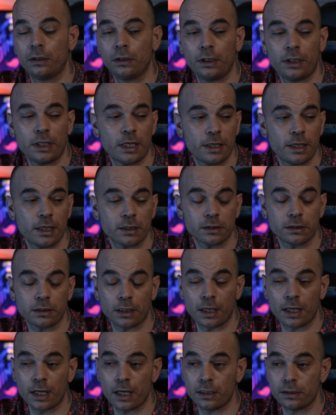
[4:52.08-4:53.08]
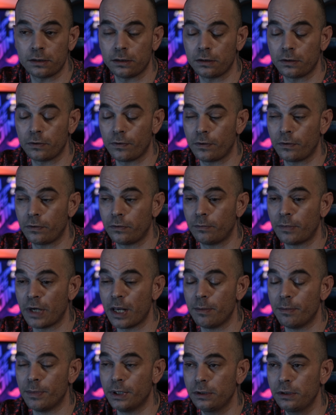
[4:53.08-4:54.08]
And I asked the guys into
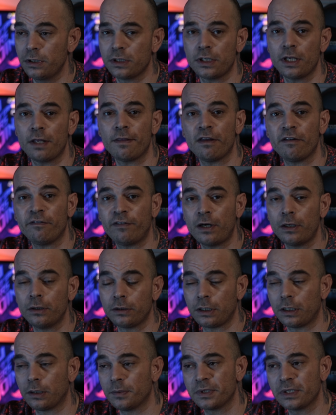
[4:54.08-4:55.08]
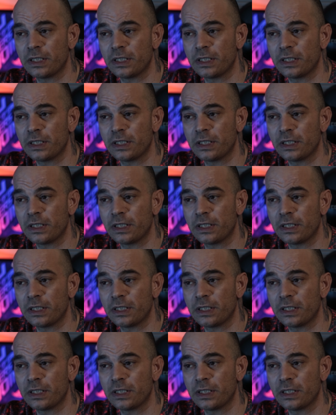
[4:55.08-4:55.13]
my boat, they say they found him.